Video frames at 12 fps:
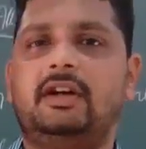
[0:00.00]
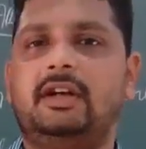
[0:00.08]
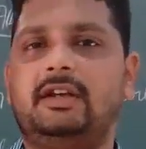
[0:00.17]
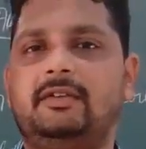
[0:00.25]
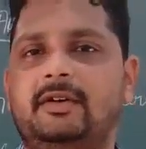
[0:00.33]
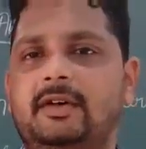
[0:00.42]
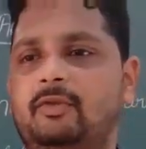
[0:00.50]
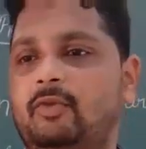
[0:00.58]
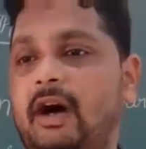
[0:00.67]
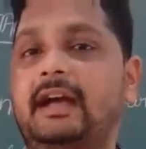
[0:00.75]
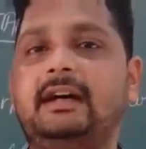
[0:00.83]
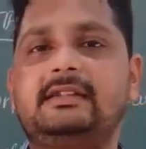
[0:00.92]
in
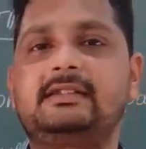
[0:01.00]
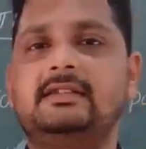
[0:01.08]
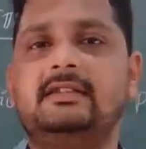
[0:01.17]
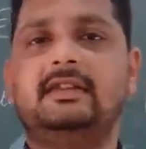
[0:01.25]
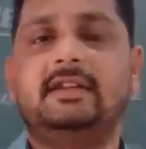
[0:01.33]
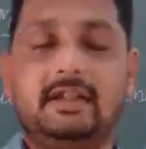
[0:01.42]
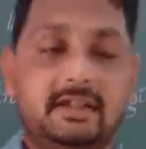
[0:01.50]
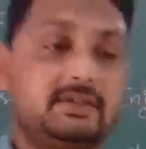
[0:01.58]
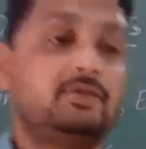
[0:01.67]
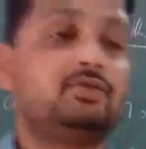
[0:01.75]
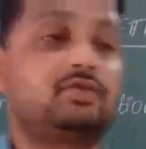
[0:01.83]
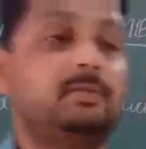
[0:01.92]
wires, it is
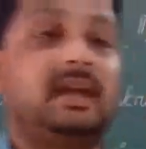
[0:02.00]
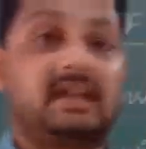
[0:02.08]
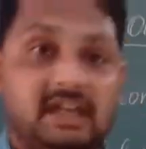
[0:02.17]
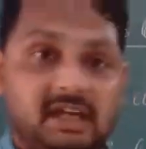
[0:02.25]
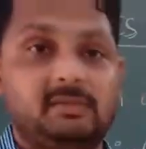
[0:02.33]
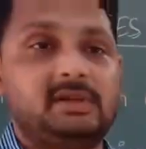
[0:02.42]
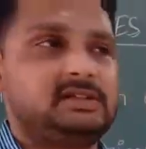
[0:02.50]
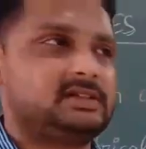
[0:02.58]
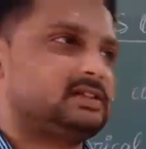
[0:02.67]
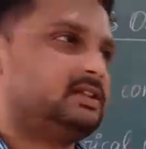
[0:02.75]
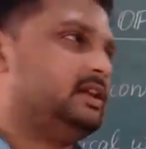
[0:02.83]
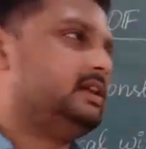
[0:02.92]
used to make cables,
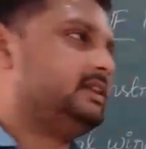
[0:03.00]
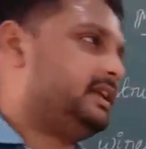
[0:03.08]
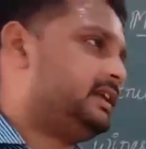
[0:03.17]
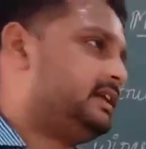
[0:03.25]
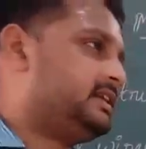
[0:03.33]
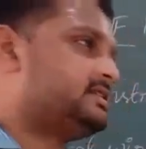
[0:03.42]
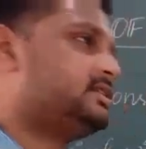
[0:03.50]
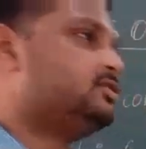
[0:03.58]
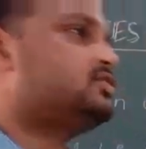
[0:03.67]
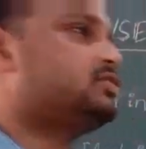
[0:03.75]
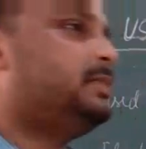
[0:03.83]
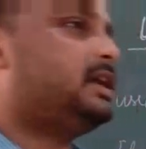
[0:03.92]
then it is used
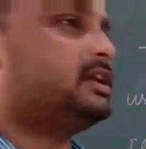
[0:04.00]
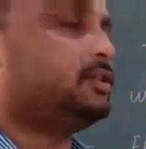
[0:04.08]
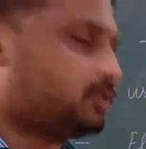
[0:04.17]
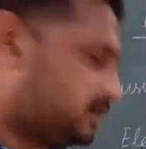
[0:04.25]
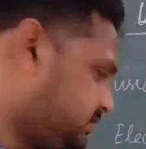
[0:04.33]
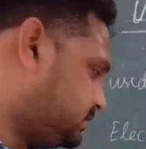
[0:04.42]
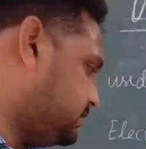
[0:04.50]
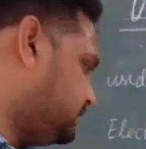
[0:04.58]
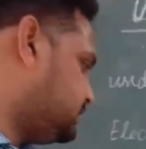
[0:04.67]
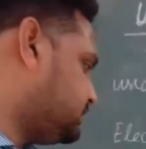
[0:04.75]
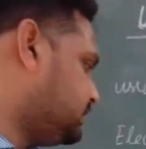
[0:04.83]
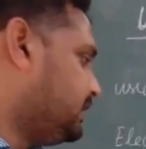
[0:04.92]
to make
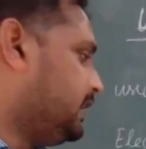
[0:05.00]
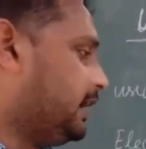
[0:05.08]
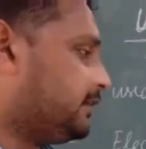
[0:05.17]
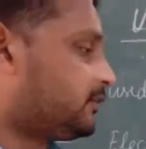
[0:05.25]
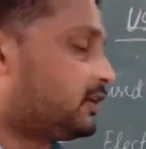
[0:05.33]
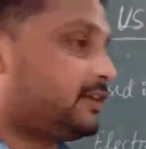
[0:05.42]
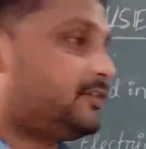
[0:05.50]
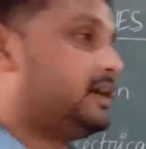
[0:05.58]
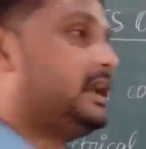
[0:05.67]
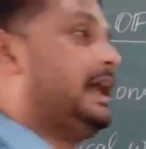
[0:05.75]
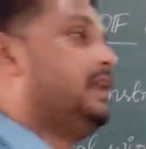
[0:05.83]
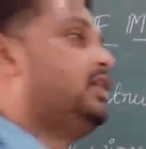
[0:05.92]
utensils and for different
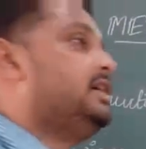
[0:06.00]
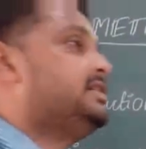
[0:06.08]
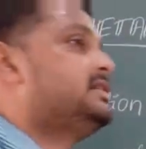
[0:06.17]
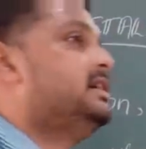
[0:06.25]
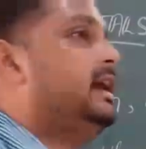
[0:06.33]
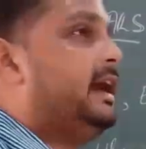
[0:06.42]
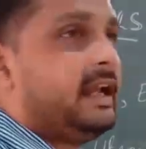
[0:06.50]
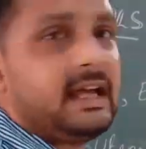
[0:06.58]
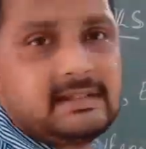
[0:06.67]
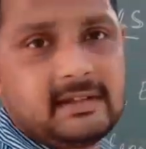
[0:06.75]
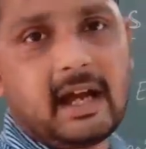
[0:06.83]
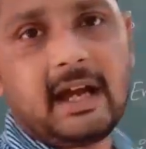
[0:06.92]
alloys. And
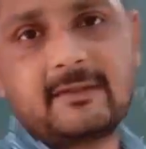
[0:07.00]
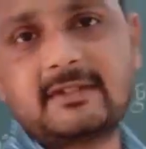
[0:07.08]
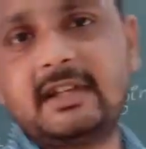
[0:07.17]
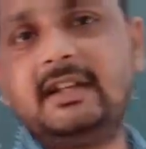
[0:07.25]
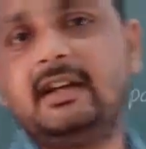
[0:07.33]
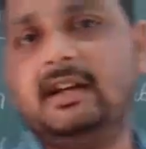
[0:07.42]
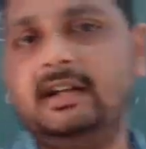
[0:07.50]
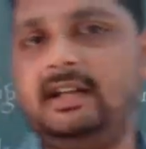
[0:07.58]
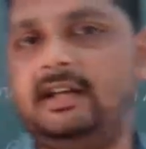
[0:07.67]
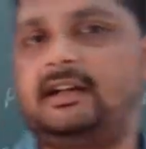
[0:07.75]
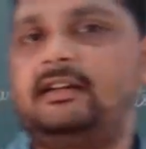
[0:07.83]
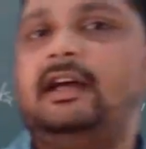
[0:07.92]
as I have said
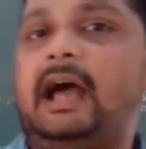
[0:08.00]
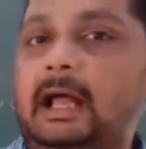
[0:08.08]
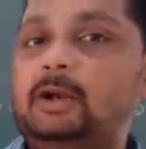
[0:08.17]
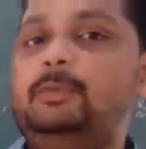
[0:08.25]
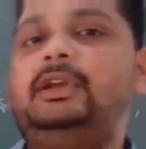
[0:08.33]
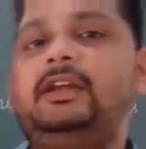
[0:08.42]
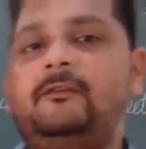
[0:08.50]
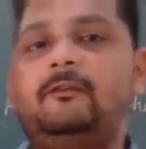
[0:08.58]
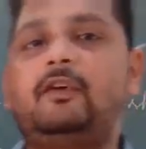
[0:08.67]
earlier, aluminium